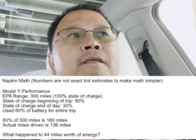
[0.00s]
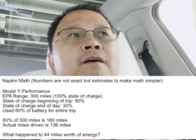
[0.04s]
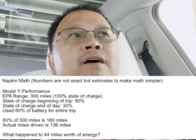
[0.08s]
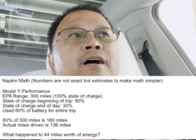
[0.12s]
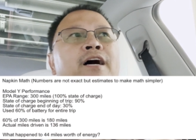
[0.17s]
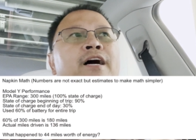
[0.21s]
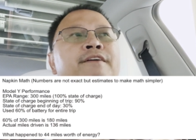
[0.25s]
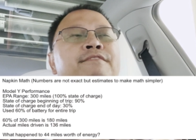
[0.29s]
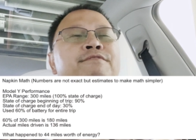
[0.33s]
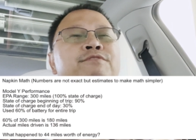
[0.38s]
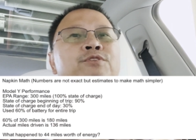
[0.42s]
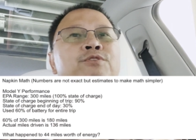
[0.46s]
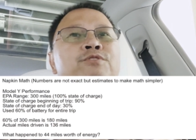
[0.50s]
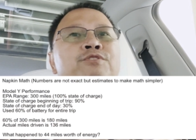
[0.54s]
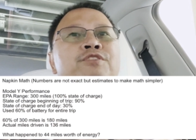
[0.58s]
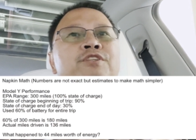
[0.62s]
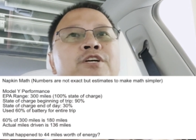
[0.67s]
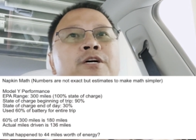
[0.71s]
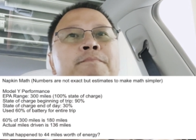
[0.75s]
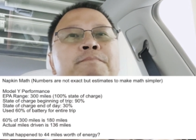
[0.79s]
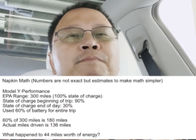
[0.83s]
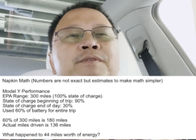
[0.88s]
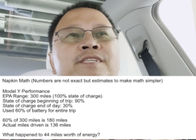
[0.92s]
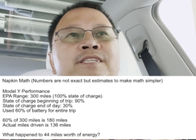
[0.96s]
I've used
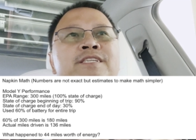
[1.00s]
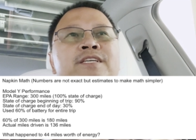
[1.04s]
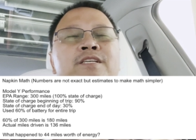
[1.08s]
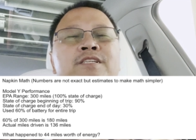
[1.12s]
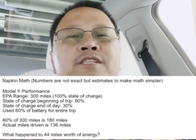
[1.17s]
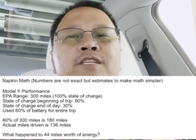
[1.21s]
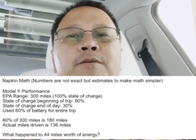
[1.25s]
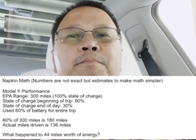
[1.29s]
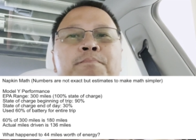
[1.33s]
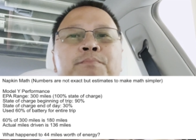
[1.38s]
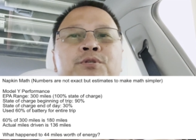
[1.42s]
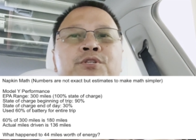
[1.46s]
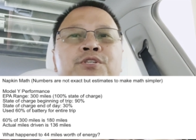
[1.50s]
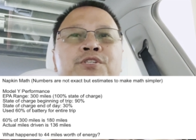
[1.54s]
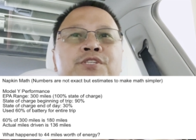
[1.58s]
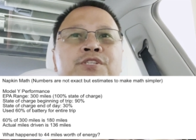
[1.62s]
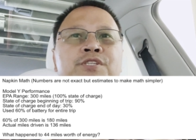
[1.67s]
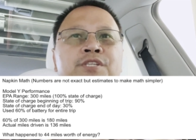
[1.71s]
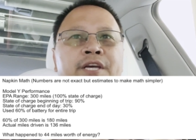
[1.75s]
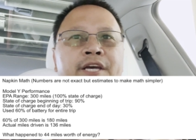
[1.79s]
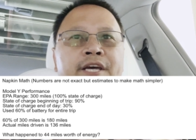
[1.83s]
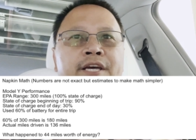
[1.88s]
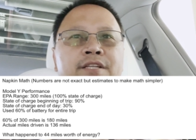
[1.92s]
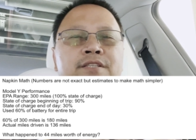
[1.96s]
up
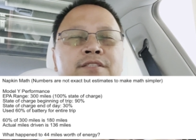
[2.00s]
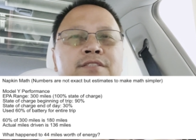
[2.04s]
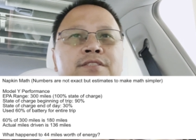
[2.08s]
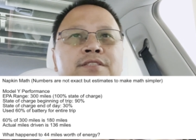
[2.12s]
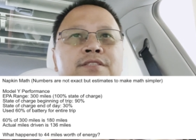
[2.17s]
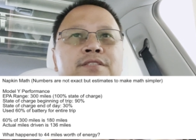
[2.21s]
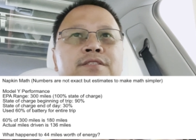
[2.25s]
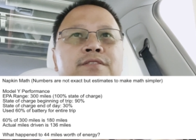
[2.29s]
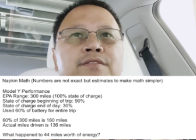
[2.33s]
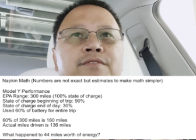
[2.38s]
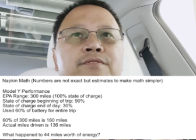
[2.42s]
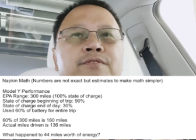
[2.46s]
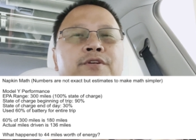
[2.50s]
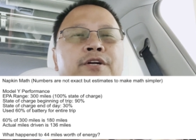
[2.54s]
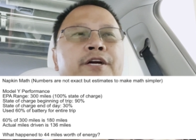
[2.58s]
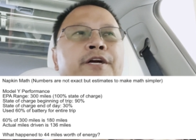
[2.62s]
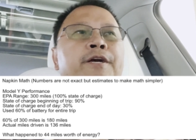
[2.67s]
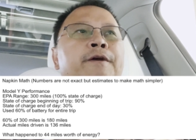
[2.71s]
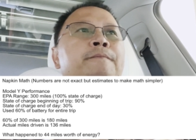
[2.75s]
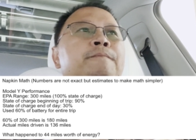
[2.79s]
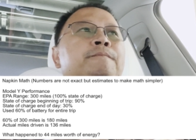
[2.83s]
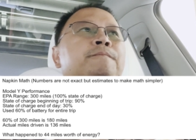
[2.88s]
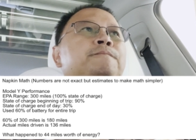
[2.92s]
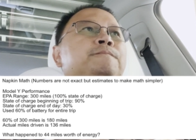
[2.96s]
60%,
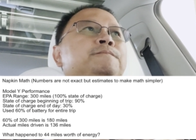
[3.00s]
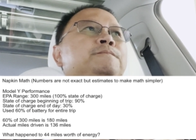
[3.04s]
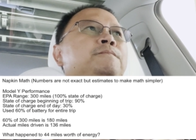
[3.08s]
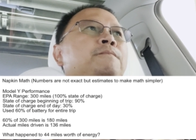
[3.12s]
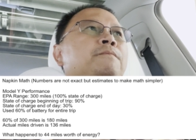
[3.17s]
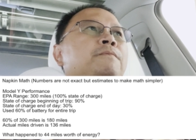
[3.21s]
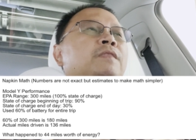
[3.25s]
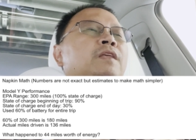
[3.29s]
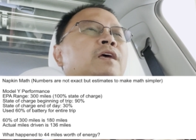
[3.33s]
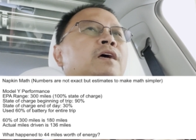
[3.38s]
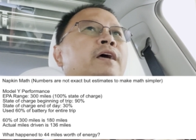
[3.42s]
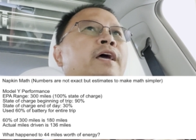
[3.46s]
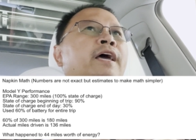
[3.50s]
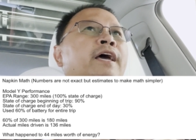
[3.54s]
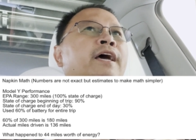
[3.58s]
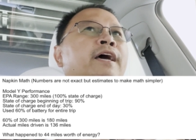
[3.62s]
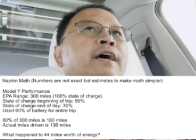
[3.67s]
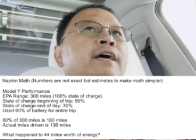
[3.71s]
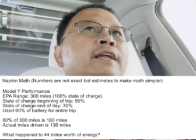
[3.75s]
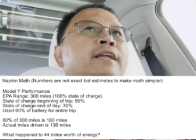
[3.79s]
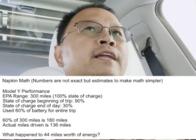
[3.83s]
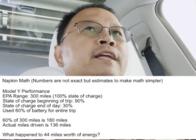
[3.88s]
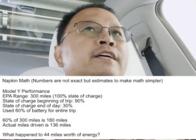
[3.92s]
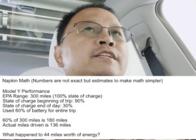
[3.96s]
right?
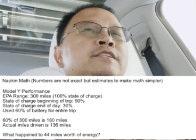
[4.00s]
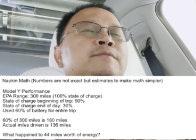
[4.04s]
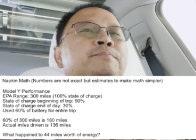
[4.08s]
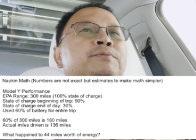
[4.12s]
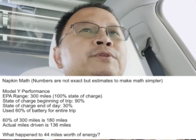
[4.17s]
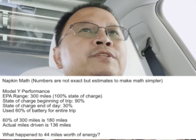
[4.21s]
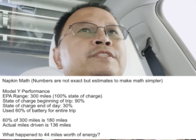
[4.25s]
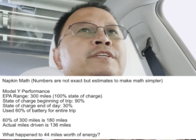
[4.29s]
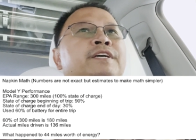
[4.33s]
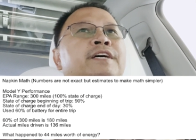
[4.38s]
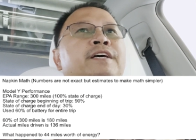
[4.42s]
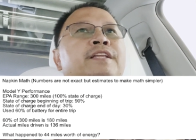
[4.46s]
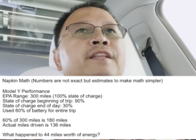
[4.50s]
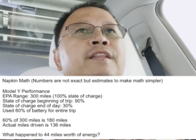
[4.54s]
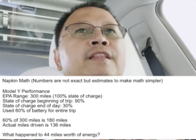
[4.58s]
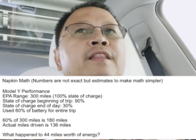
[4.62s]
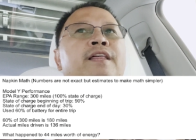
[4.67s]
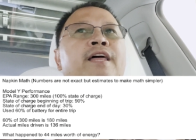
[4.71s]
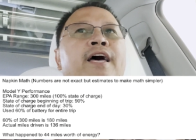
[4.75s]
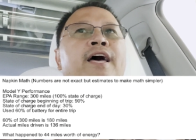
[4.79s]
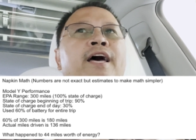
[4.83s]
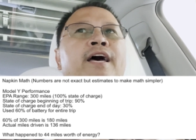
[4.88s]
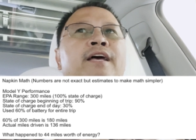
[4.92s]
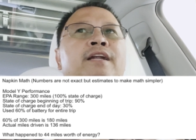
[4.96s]
And let's pretend
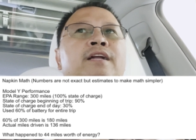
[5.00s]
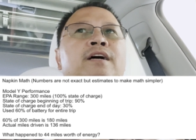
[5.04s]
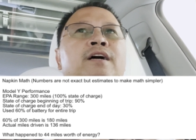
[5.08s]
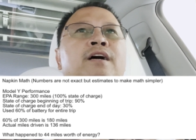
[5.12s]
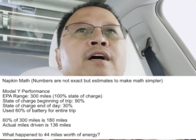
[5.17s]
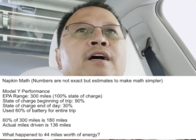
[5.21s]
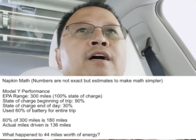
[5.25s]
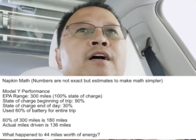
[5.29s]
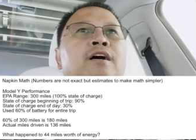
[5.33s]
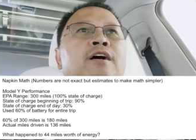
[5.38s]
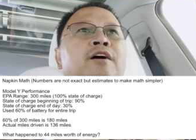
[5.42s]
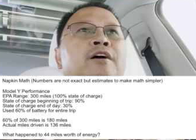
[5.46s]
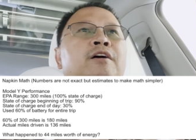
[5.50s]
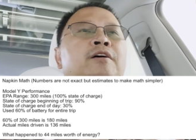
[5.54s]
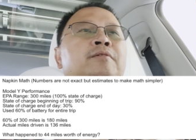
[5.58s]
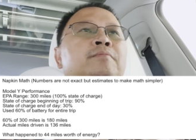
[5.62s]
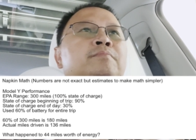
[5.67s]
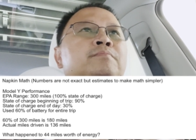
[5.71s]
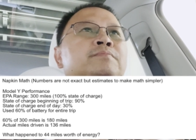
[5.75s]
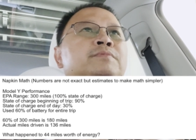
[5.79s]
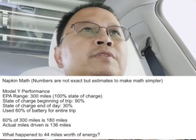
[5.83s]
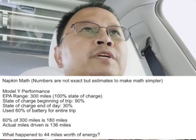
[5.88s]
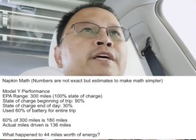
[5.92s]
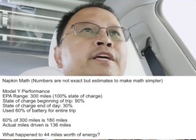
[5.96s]
that
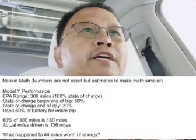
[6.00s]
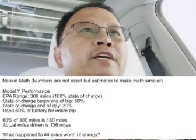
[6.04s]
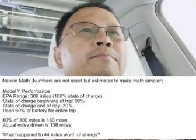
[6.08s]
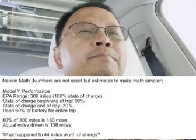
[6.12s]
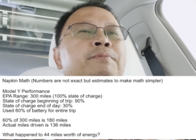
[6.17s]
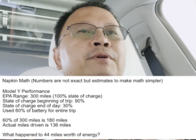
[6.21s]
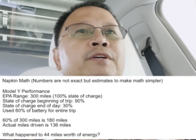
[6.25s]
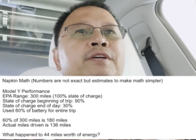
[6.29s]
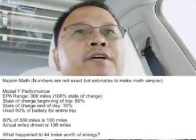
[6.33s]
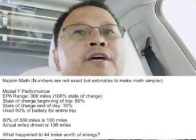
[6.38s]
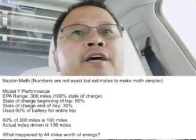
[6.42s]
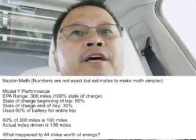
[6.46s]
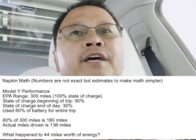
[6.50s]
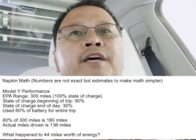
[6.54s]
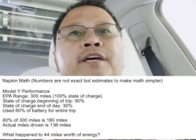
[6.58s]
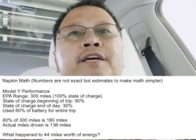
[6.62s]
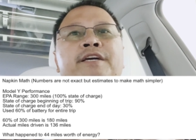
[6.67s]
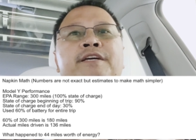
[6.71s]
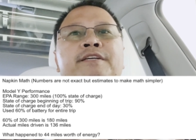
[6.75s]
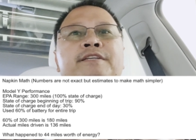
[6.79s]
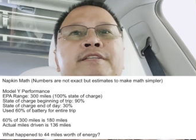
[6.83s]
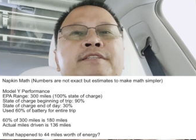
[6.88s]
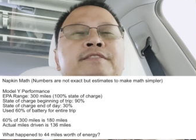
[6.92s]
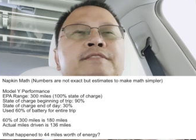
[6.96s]
the
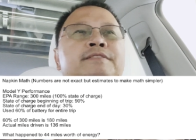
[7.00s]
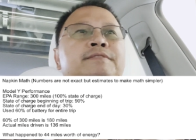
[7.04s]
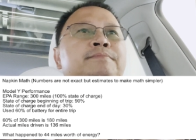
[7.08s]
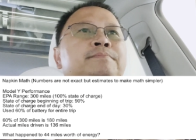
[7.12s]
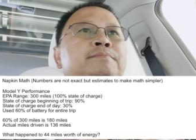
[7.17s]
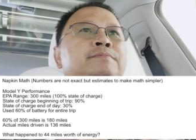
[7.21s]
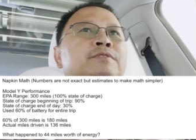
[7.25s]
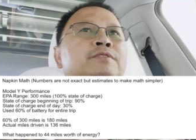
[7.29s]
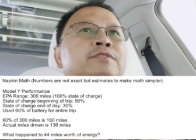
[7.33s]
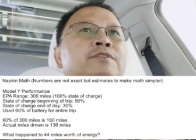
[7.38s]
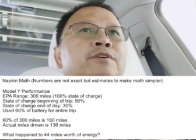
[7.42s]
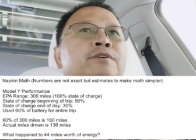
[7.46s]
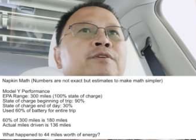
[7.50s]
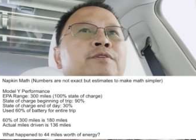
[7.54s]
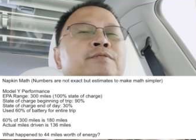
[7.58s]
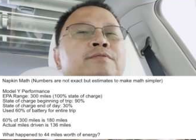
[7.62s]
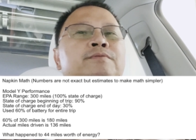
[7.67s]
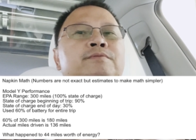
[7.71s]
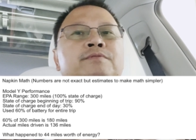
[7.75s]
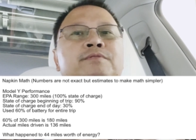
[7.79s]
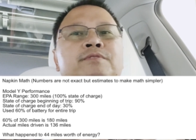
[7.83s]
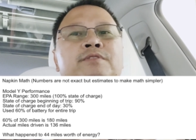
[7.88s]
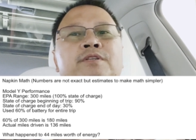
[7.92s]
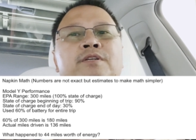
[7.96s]
EPA, you
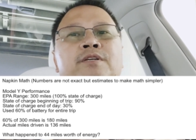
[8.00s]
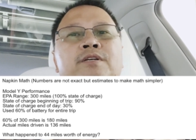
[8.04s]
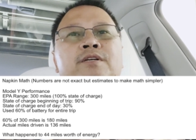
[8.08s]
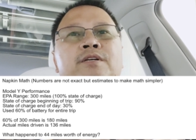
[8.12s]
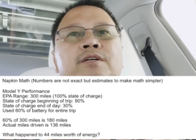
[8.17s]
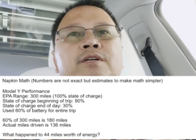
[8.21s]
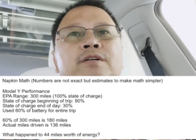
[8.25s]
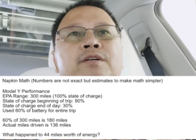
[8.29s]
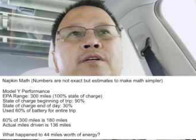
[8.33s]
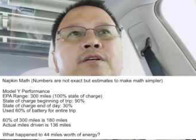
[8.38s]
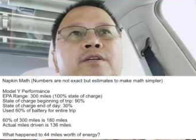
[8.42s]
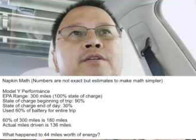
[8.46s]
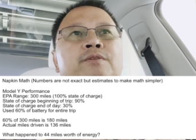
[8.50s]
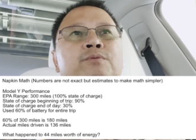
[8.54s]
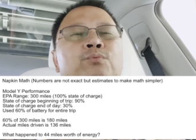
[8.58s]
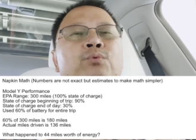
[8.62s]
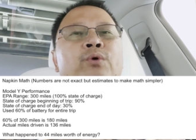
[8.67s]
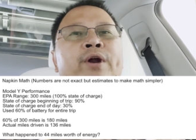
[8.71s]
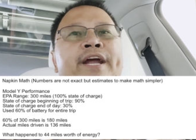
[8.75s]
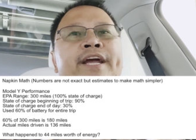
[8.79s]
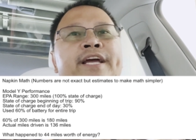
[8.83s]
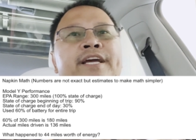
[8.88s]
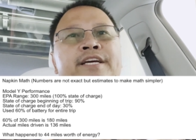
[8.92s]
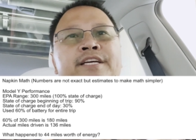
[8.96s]
know,
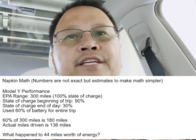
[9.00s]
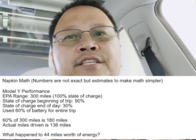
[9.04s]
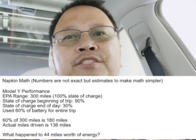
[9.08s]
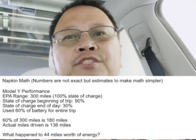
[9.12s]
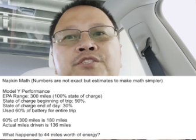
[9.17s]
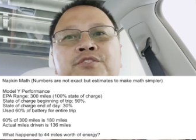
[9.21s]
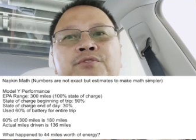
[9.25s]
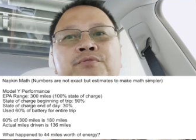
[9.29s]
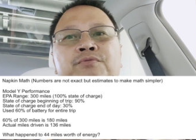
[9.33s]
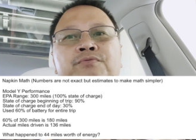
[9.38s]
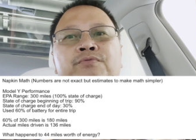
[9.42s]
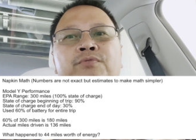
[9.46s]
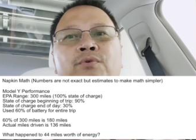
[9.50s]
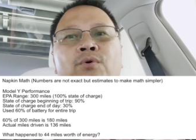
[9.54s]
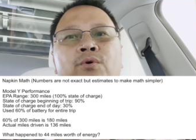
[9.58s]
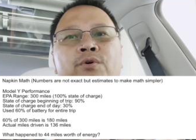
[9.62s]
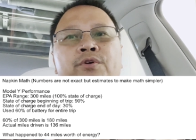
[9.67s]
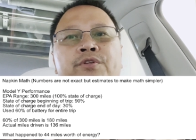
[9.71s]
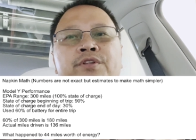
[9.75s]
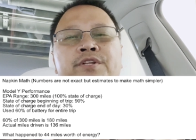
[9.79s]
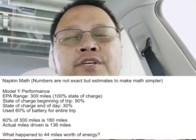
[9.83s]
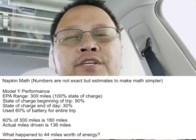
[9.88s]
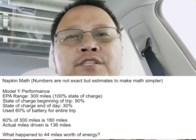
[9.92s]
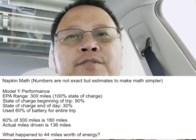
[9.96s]
range for
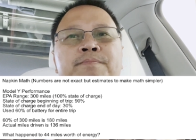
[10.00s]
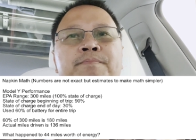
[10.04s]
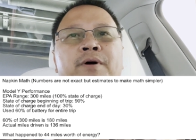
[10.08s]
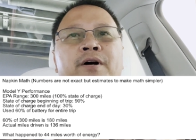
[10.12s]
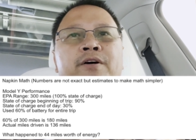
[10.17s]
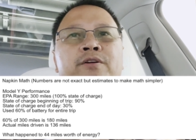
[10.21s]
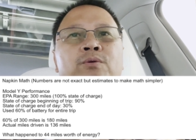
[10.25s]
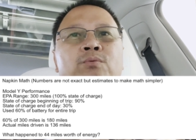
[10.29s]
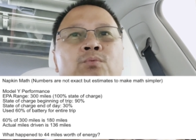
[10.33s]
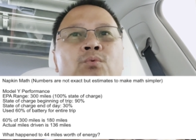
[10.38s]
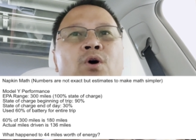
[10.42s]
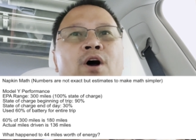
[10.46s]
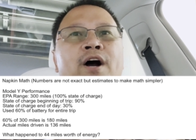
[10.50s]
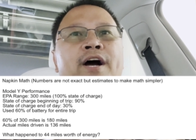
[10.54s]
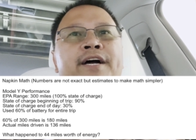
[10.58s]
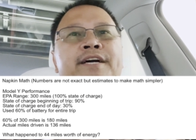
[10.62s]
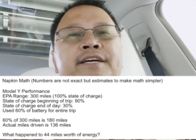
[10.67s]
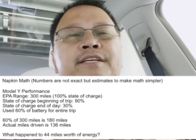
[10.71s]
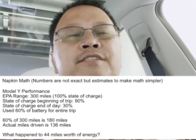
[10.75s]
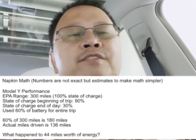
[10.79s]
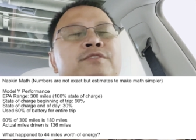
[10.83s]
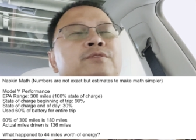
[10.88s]
this Model Y is